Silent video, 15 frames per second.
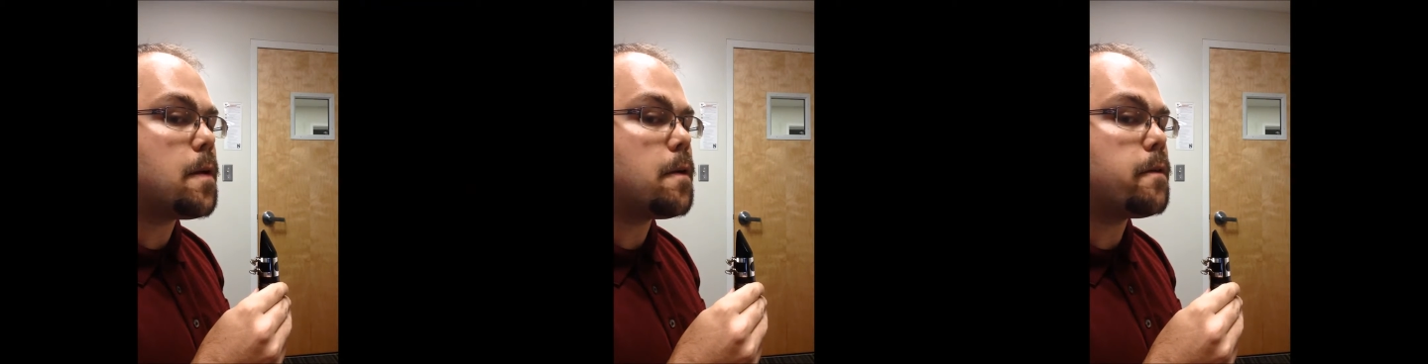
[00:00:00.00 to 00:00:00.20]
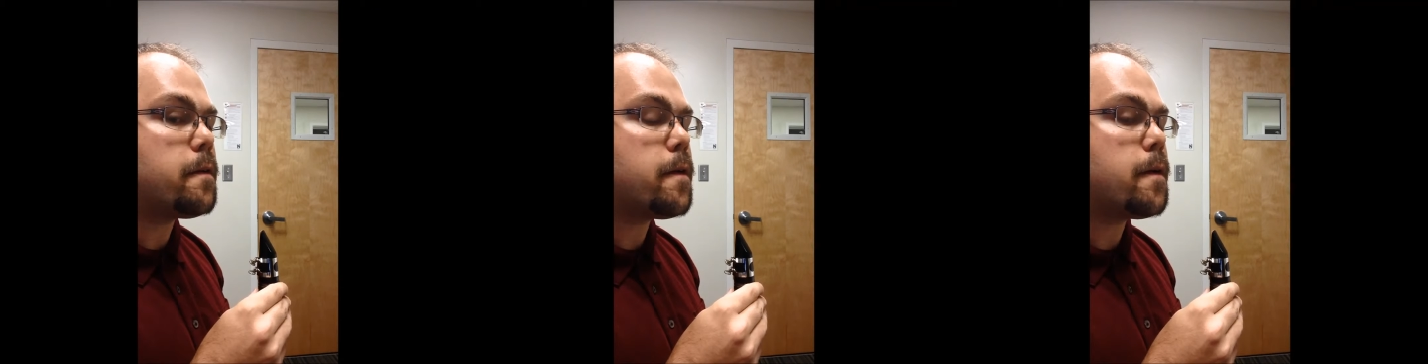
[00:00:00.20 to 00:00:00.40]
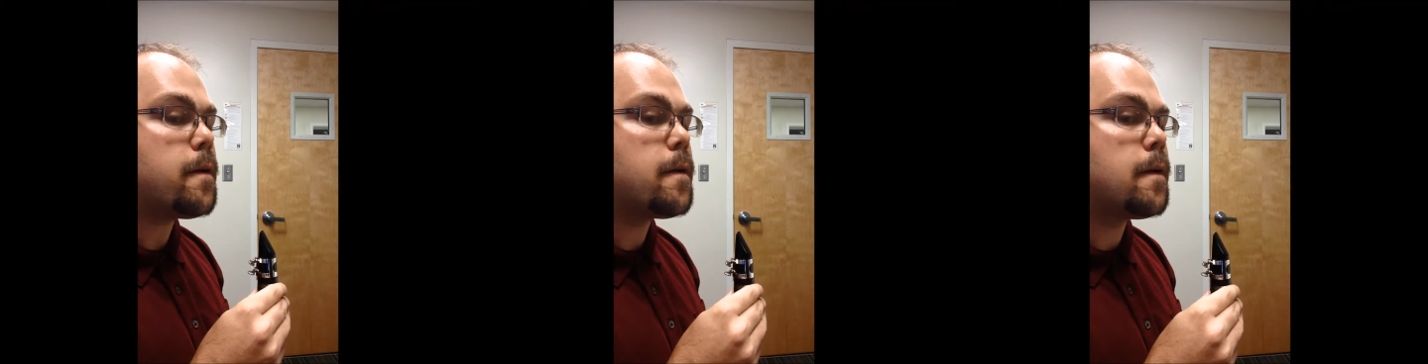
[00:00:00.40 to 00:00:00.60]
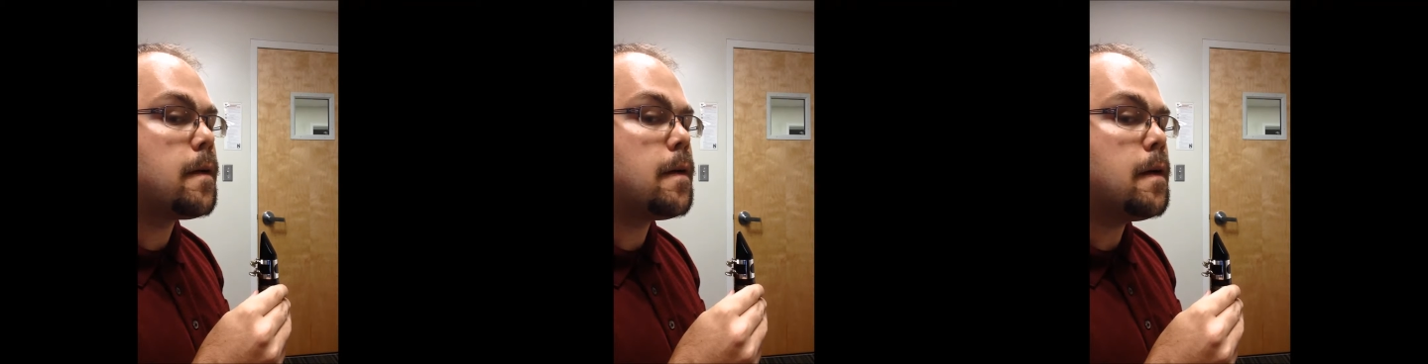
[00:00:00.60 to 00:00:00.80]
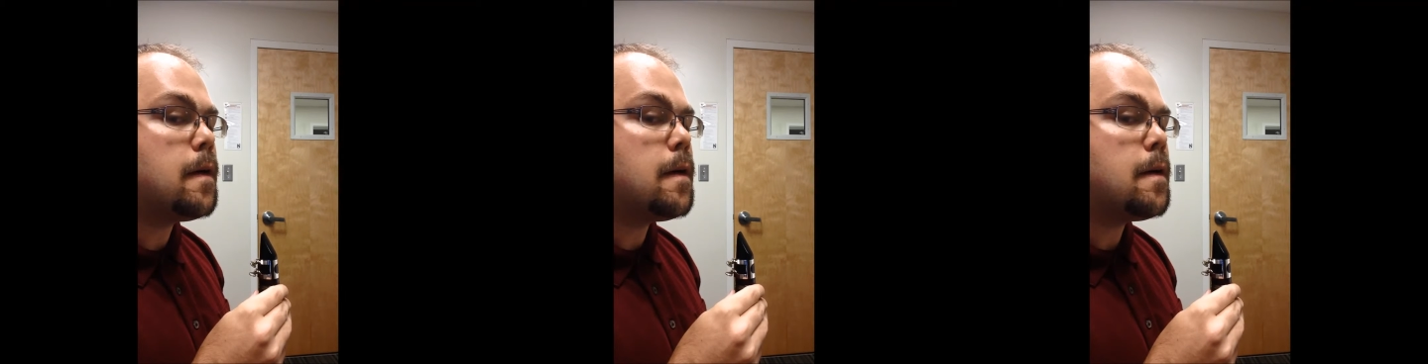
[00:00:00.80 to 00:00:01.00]
over.
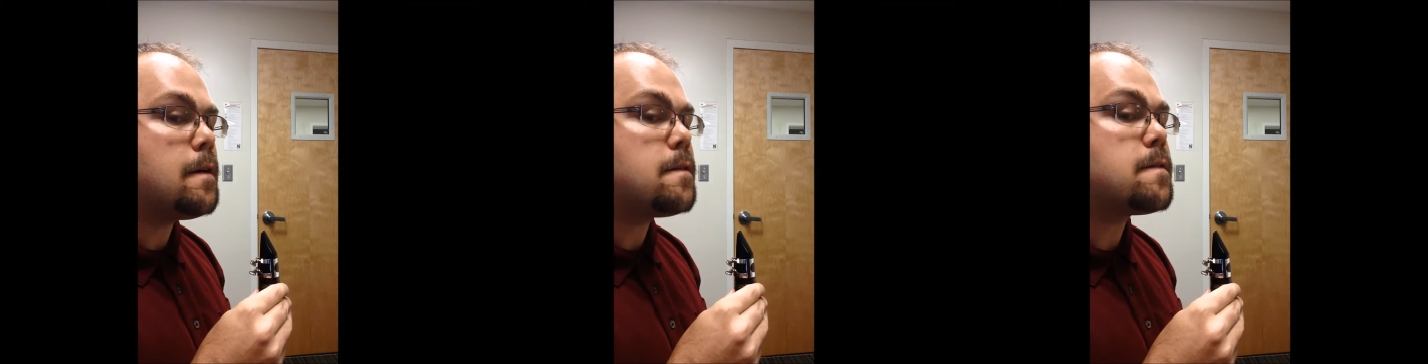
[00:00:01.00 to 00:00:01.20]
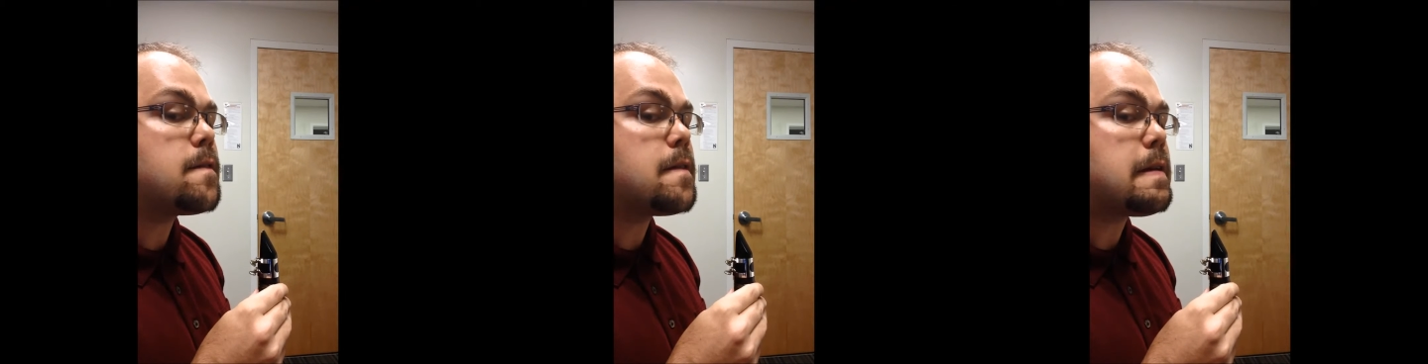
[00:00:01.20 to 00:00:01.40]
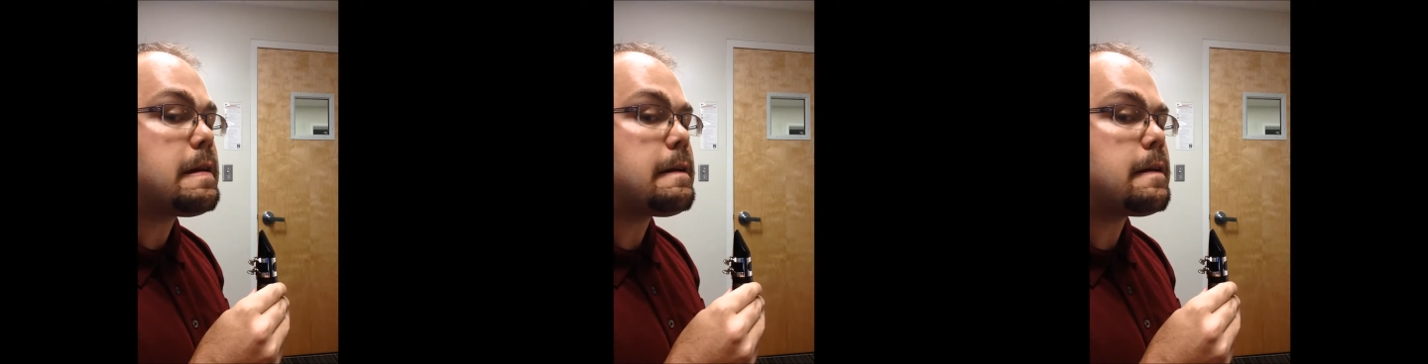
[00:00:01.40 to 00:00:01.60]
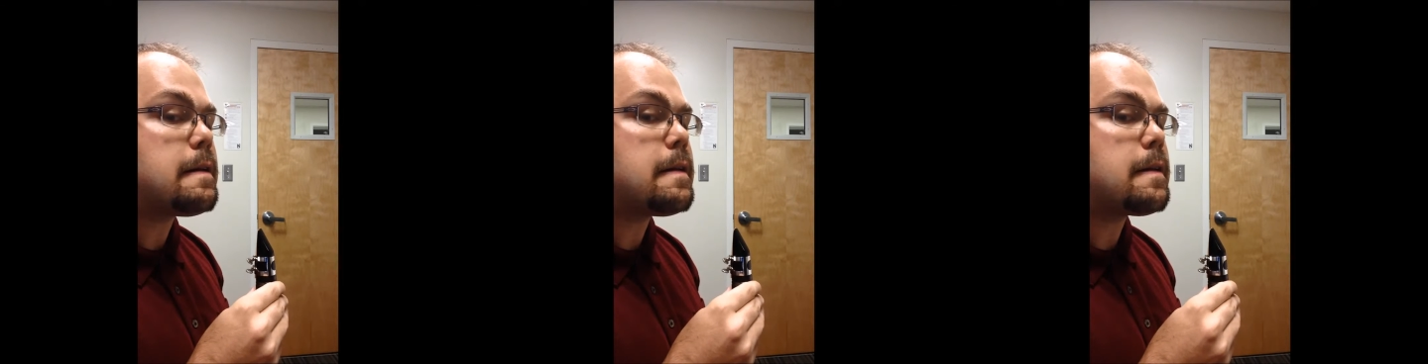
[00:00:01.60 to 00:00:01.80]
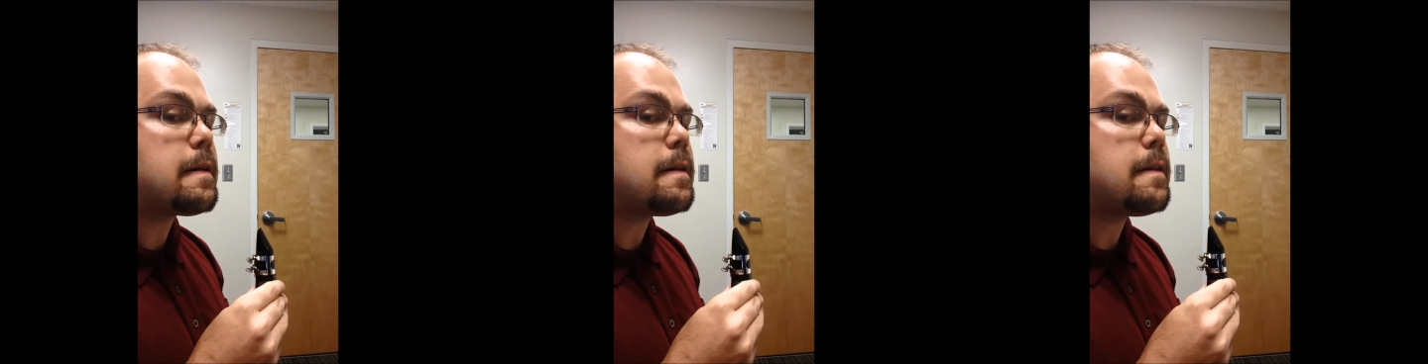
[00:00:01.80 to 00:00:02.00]

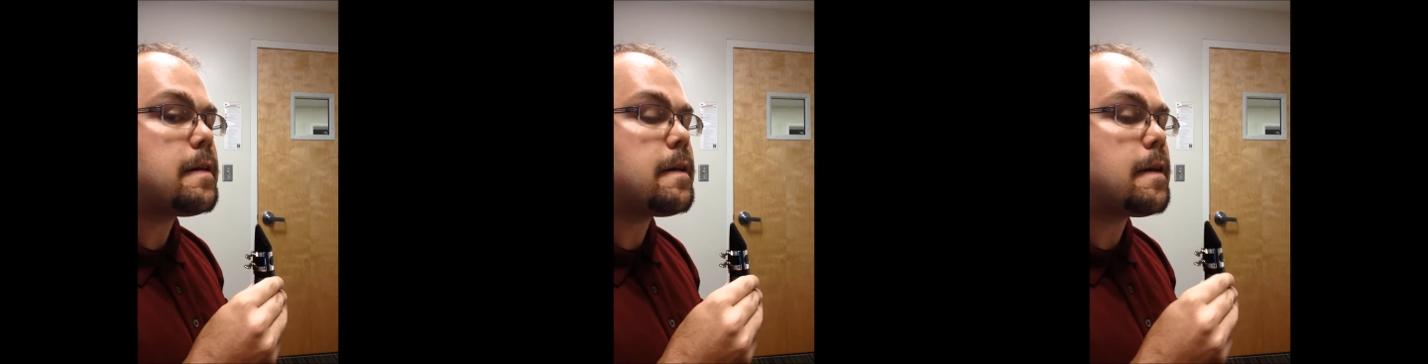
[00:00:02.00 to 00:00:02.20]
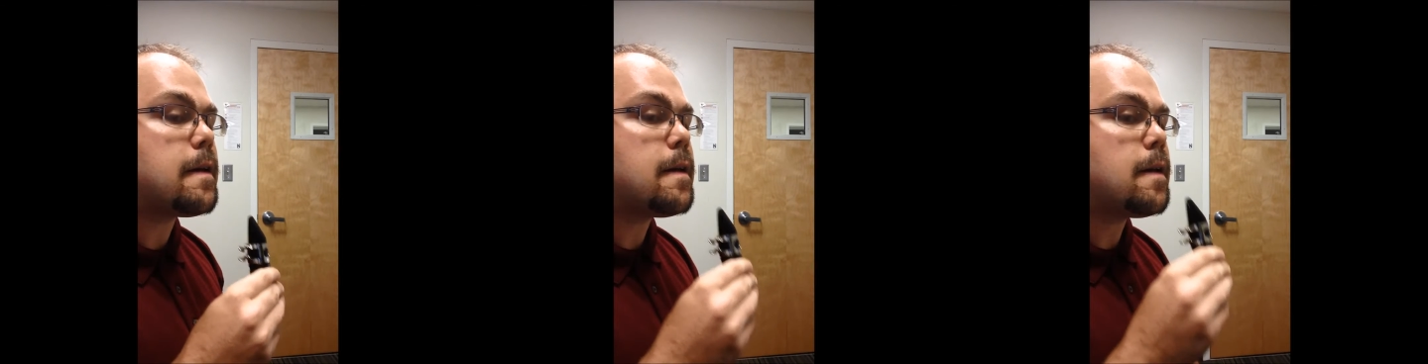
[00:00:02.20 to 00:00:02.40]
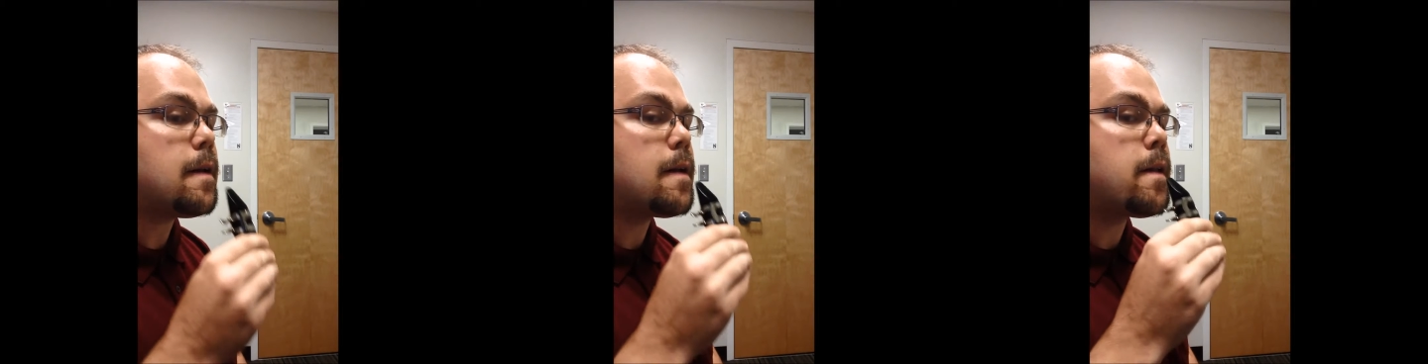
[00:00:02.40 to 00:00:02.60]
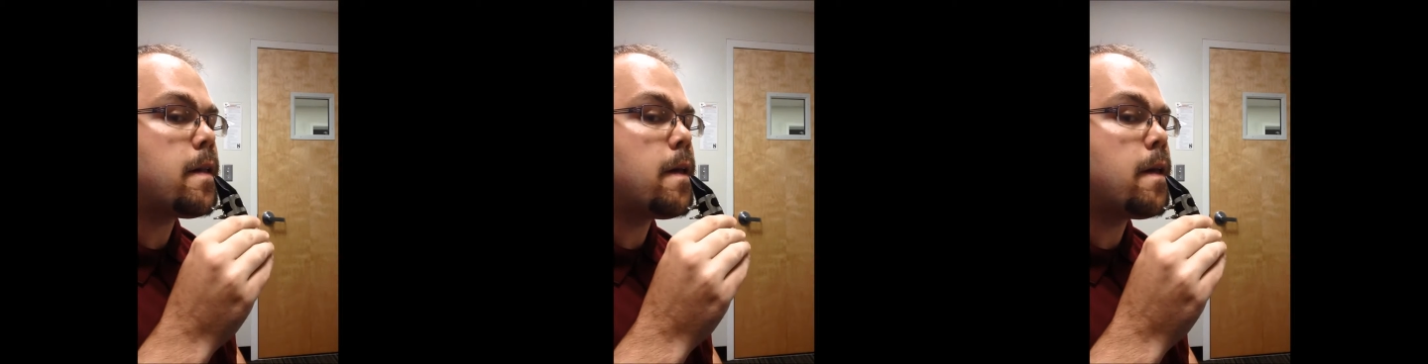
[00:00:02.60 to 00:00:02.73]
Flattening the chin.